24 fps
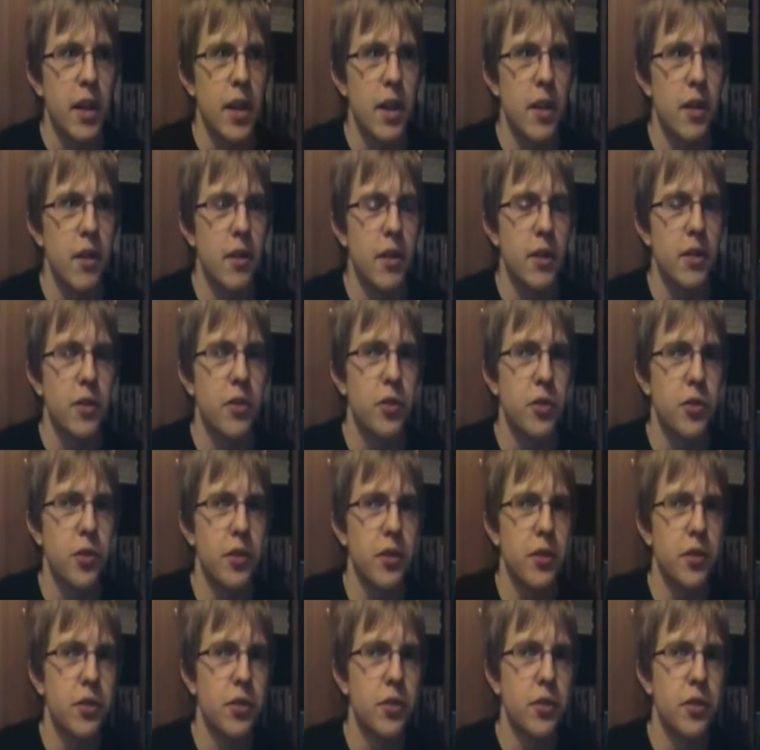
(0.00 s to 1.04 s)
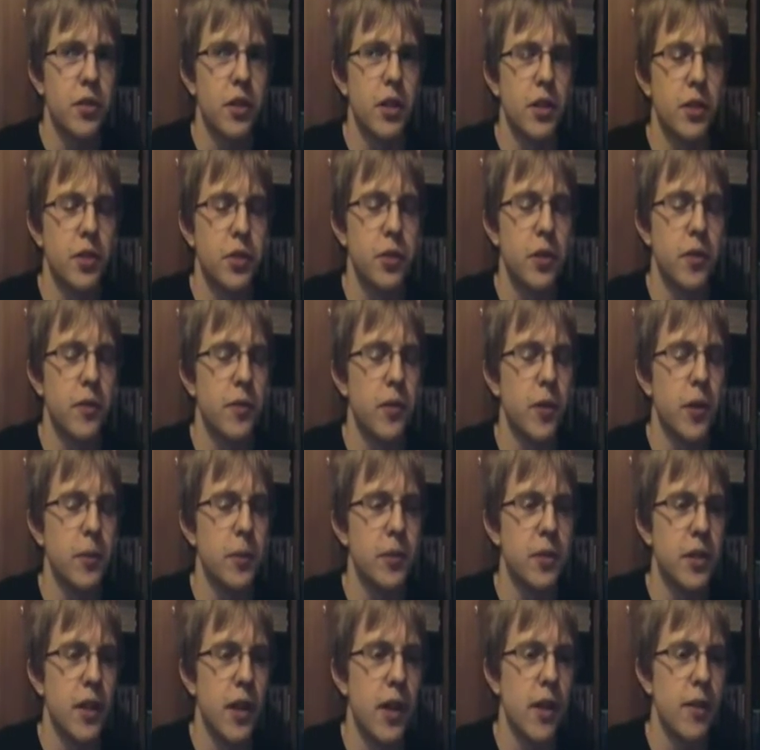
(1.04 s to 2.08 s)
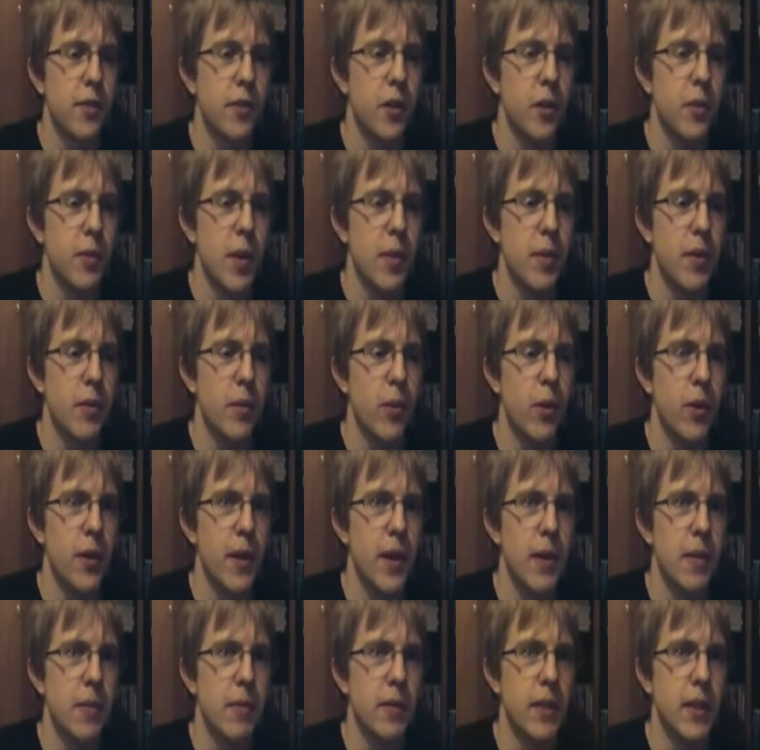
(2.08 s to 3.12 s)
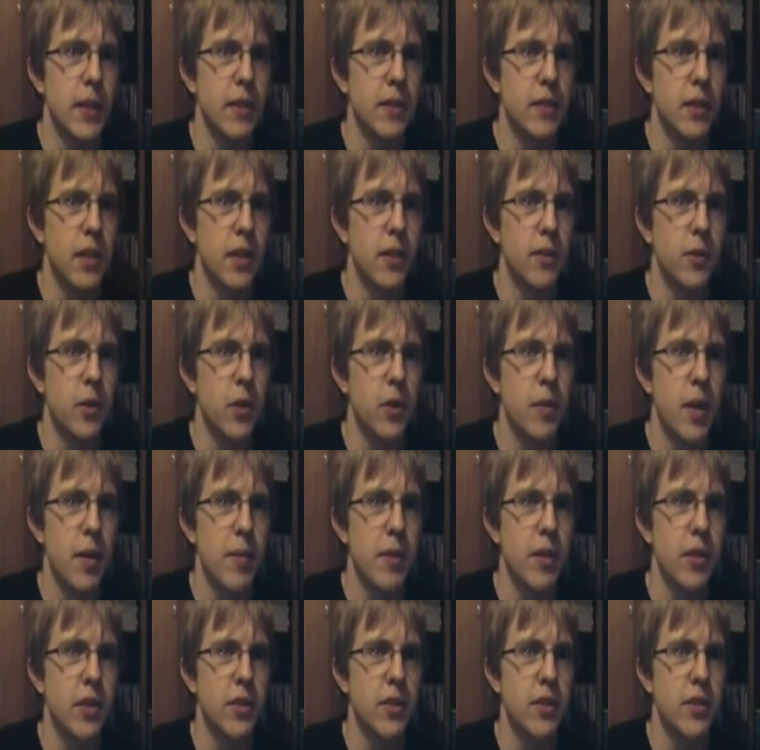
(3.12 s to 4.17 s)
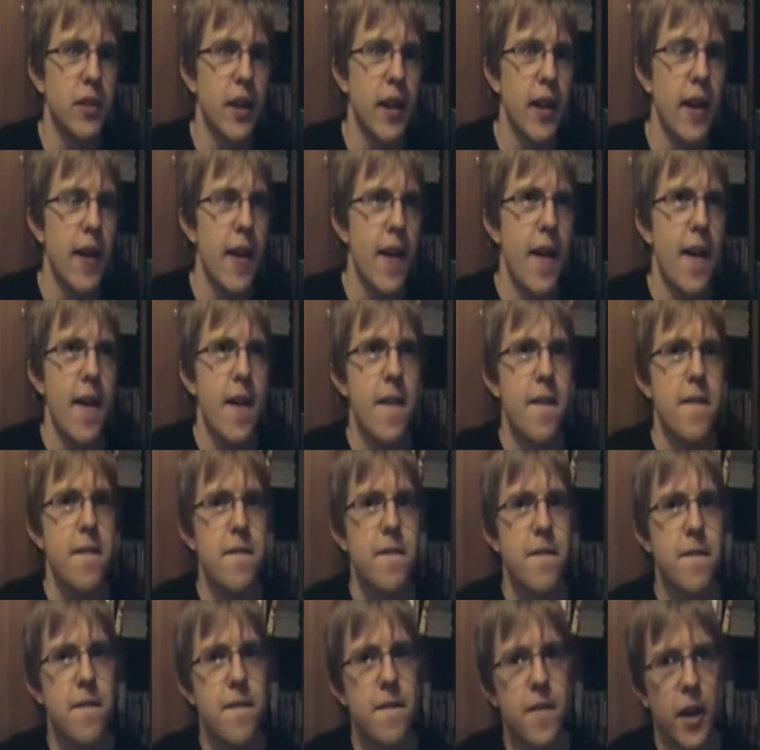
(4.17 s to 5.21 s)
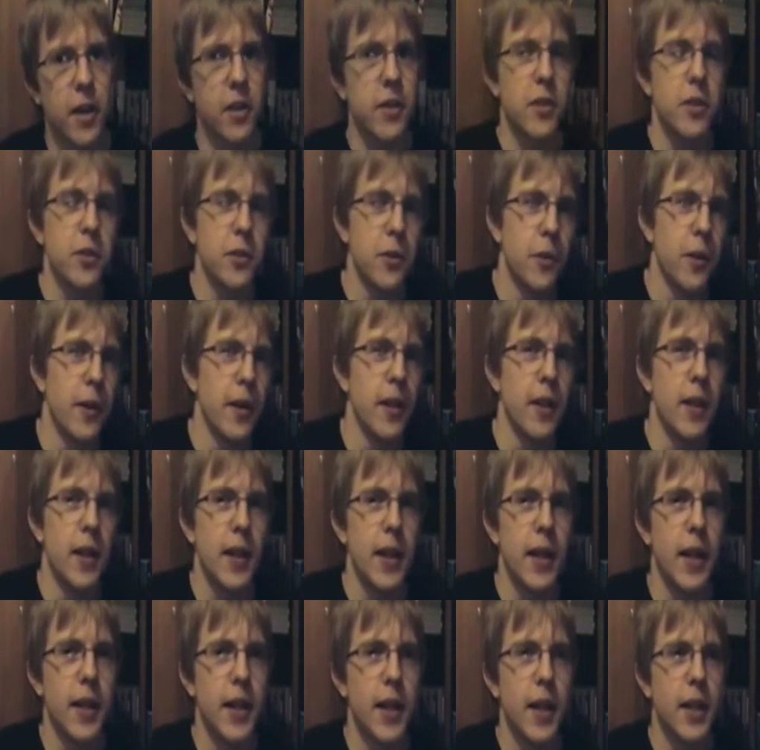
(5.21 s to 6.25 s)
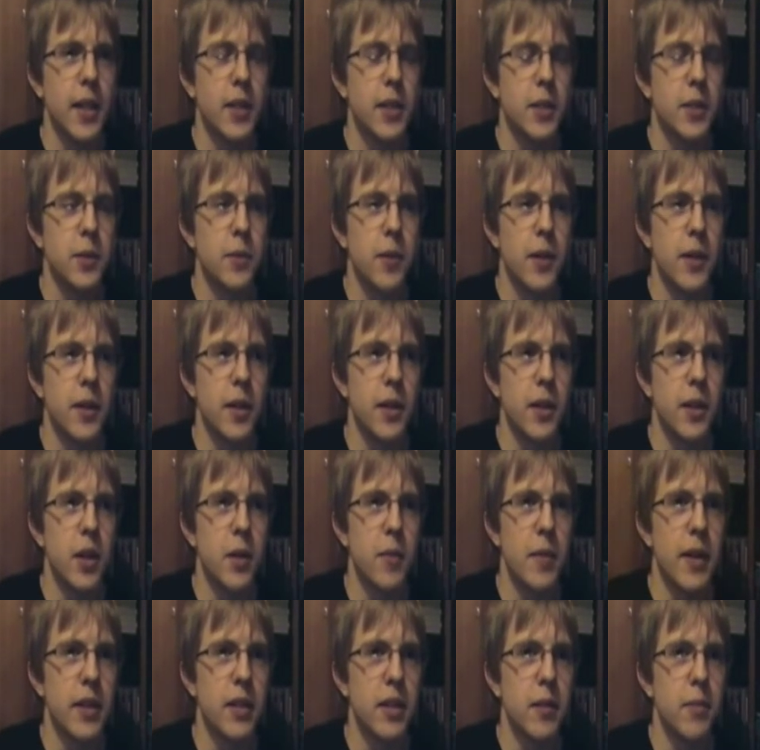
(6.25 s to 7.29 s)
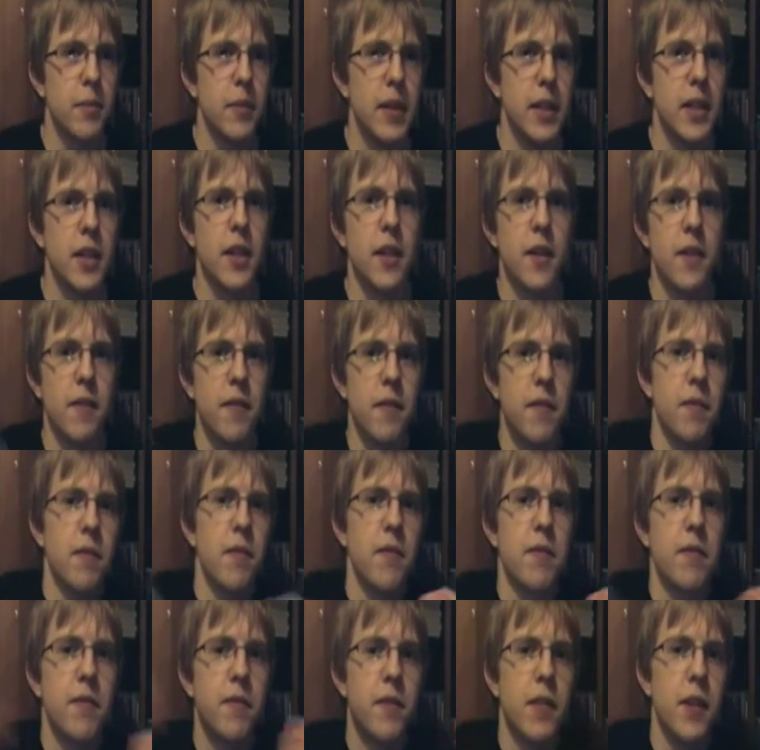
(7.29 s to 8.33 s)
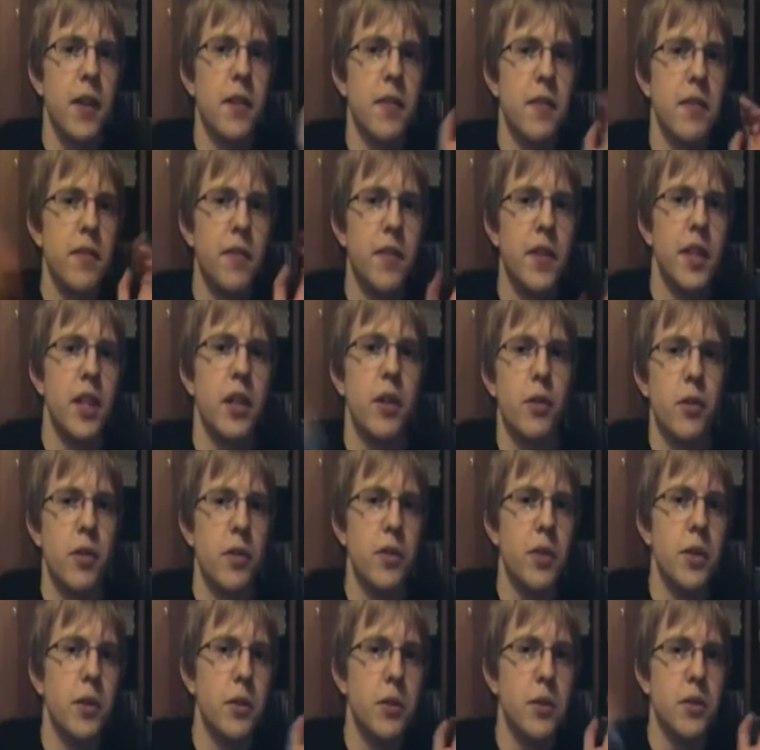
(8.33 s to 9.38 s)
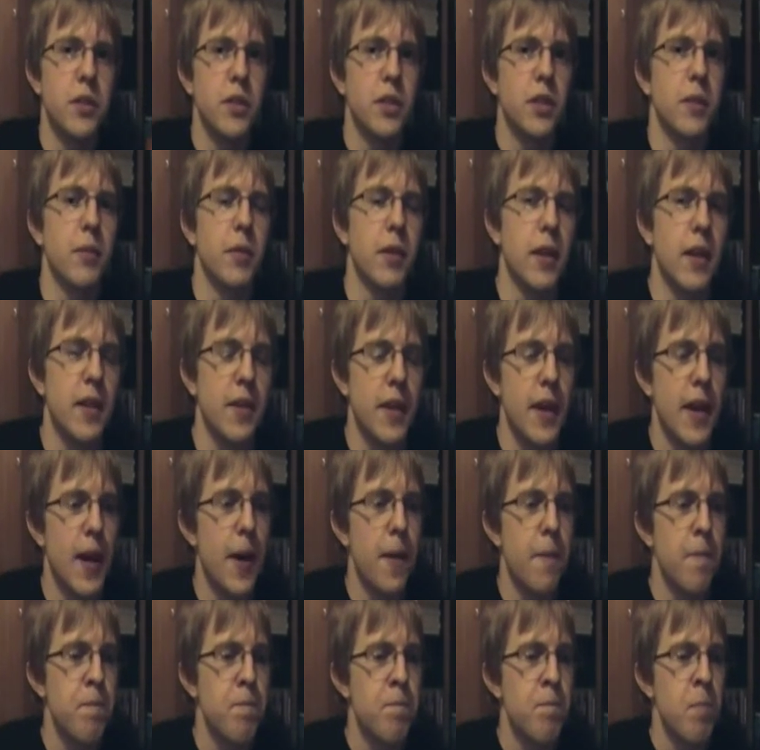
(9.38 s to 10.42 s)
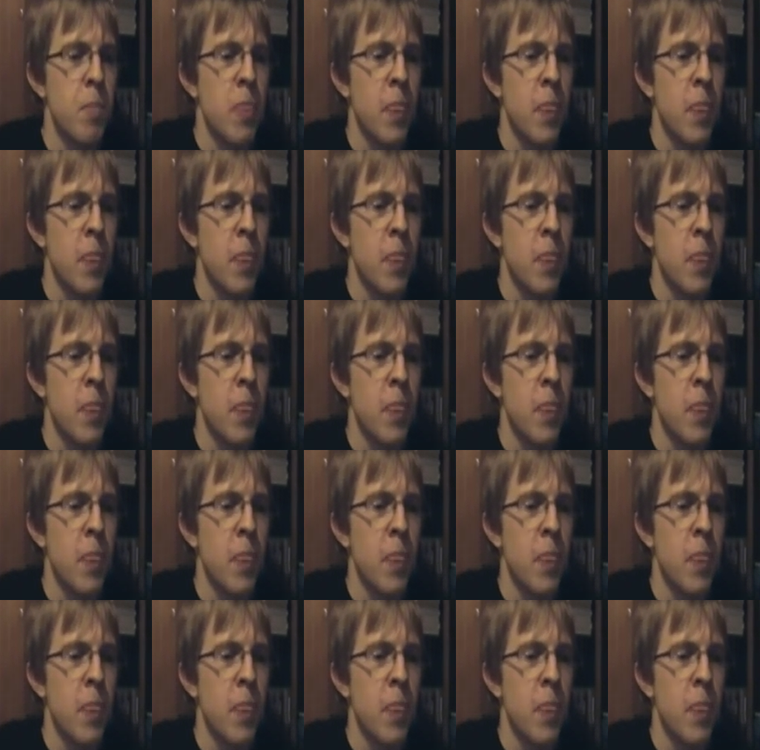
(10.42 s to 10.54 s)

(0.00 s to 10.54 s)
Either this short form stuff, or maybe more AMV stuff, or maybe just say, fuck the storyline, I just want to go back to making fun video reviews or something like that.